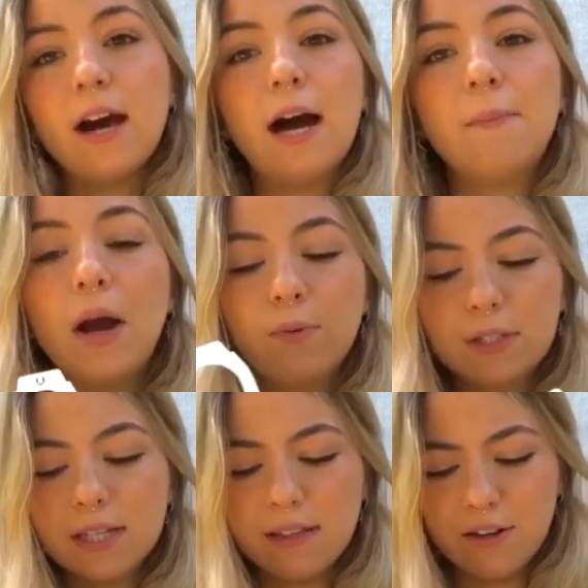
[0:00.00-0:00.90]
I will
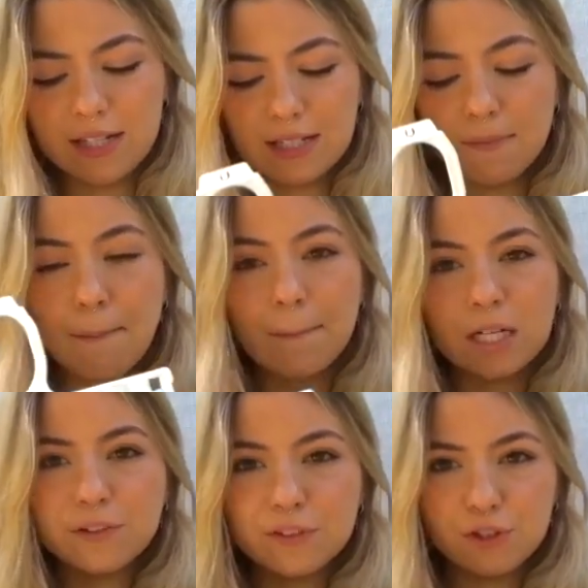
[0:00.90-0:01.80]
say there isn't
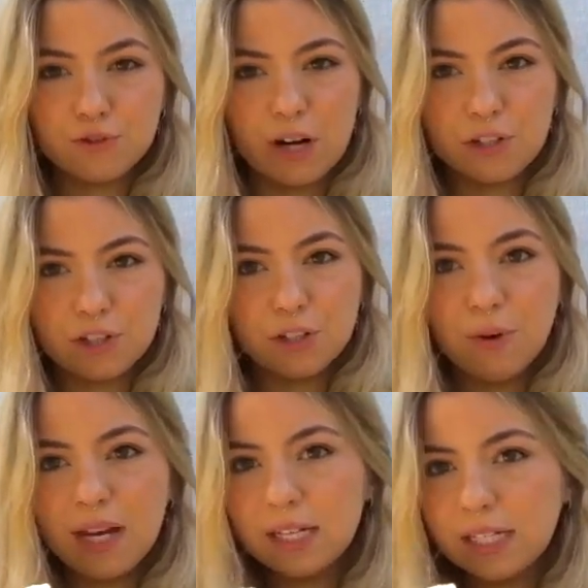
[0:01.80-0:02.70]
much of a stretch to
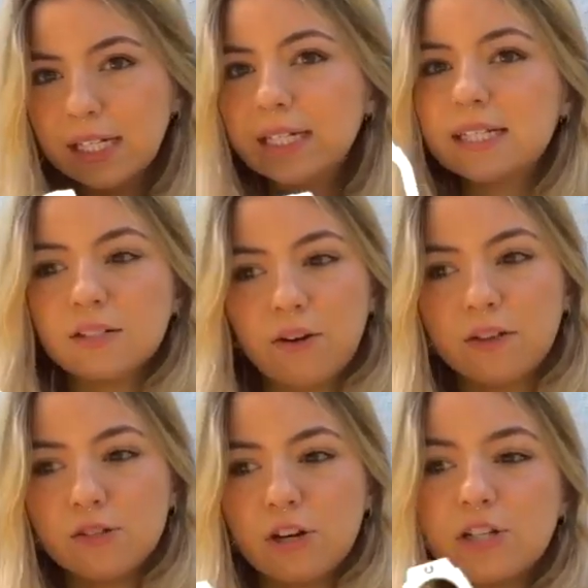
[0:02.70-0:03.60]
it. It's not
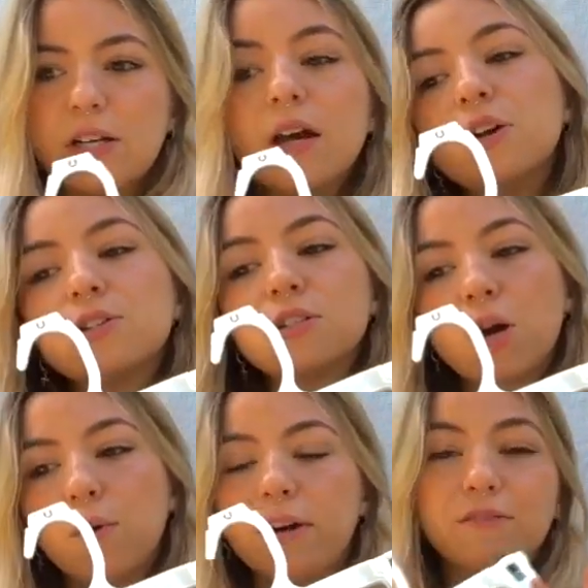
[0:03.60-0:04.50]
very stretchy,
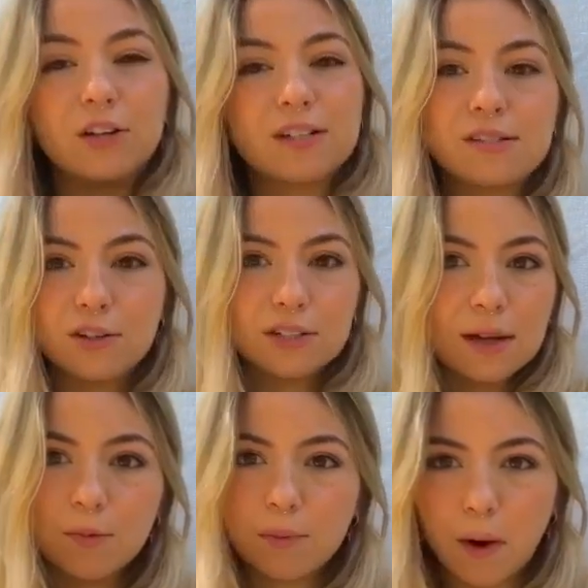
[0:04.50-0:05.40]
so if you're concerned, I
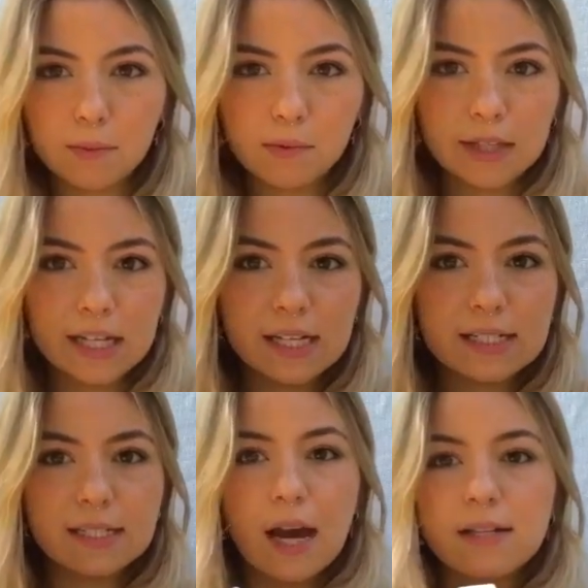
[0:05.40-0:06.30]
would probably
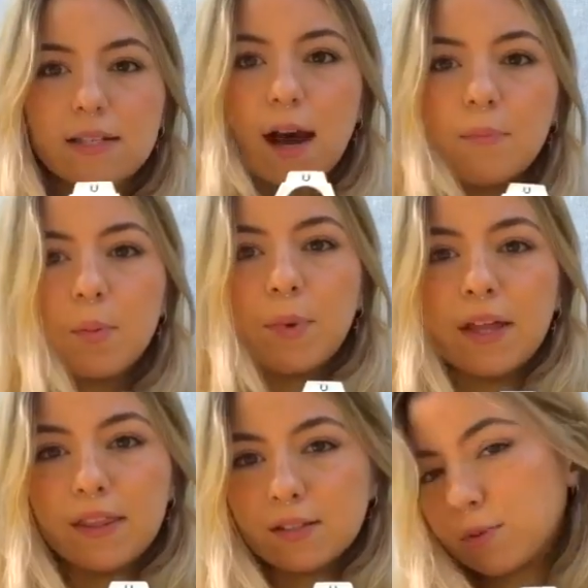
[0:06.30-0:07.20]
size up,
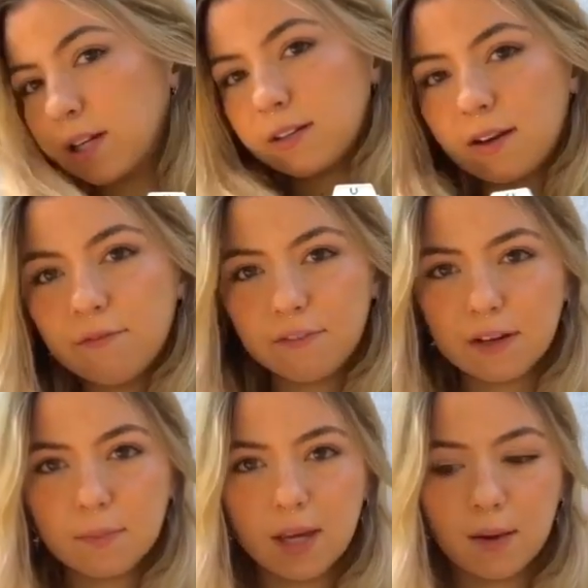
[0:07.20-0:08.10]
but this one ended up
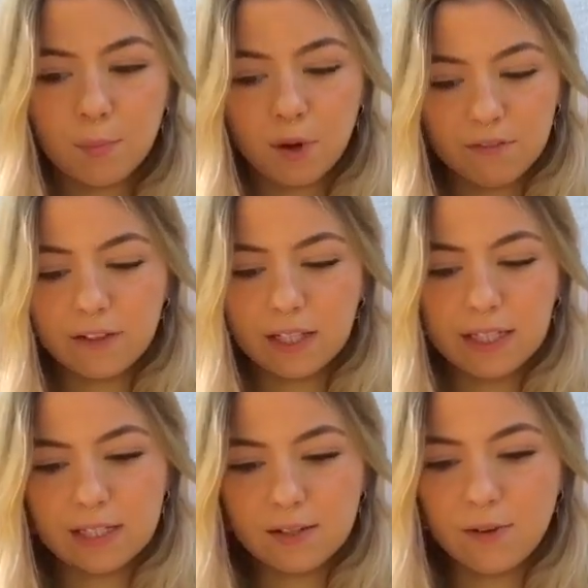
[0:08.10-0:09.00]
fitting me
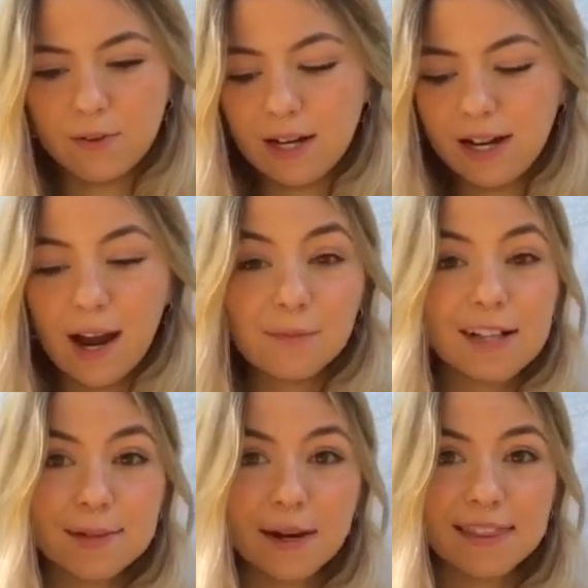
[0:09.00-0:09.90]
perfectly, so I'm
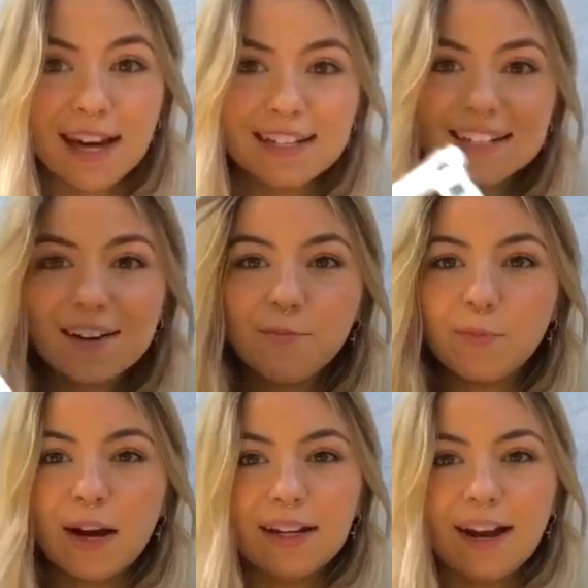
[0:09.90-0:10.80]
glad about that.
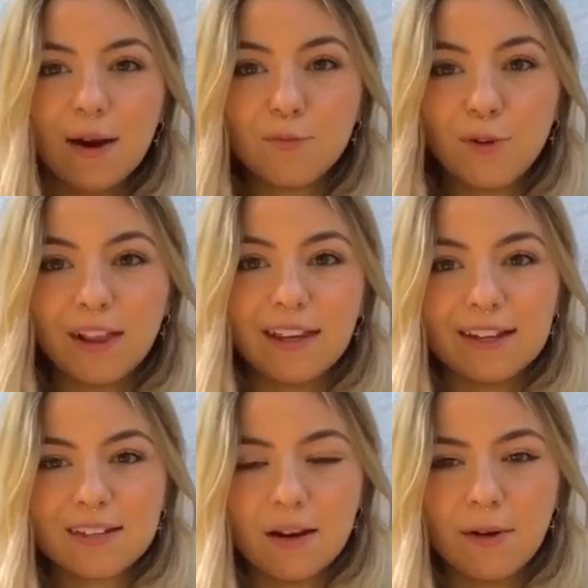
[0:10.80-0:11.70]
But I'm really
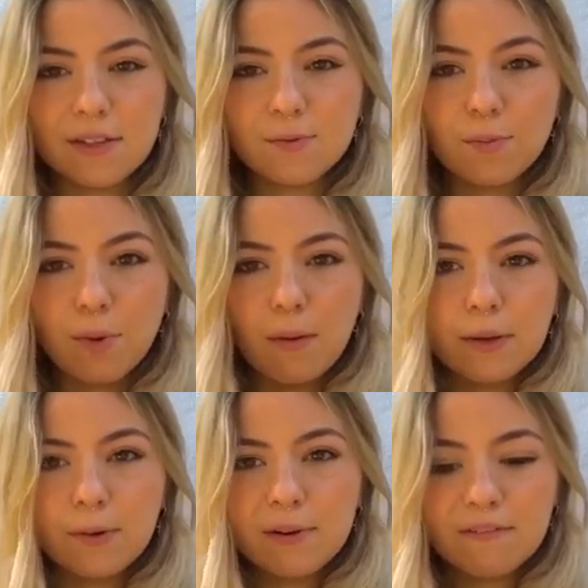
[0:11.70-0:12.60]
excited about this one.
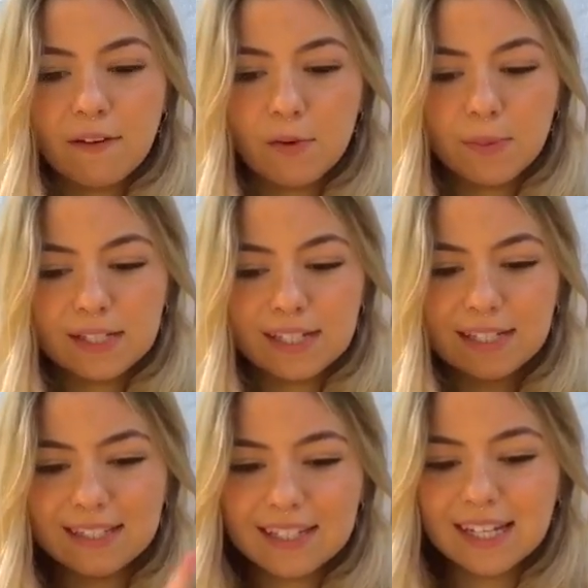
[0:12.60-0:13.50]
Probably one of my favorite
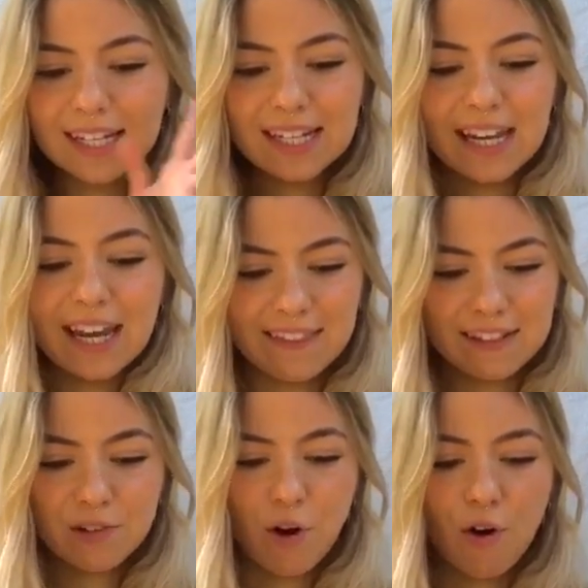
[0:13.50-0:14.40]
pieces in
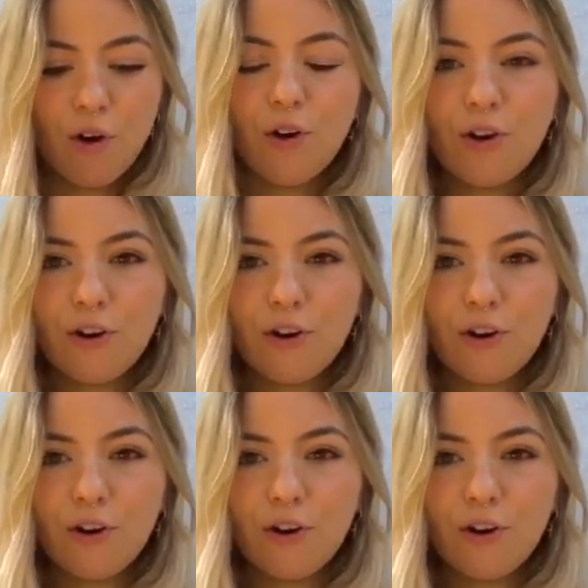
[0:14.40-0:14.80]
this haul.